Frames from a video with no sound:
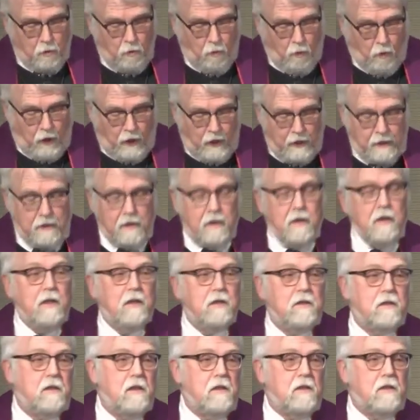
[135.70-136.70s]
What
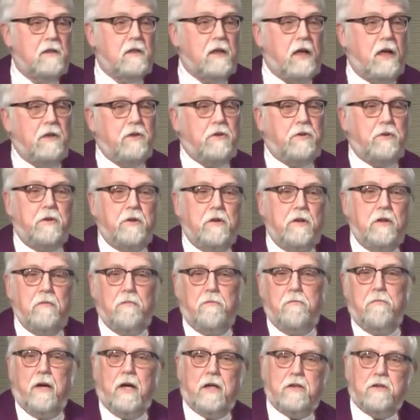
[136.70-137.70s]
is the
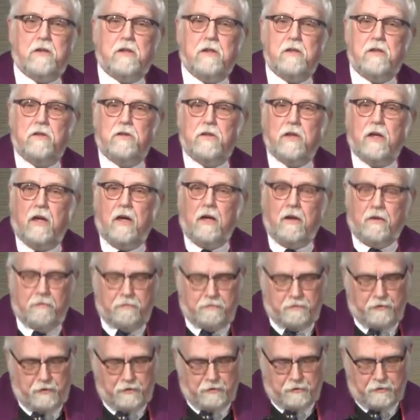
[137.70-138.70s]
central message
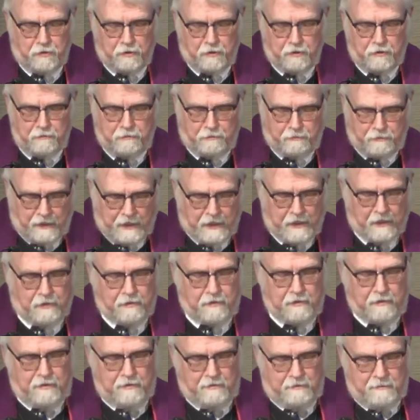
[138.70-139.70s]
of your faith?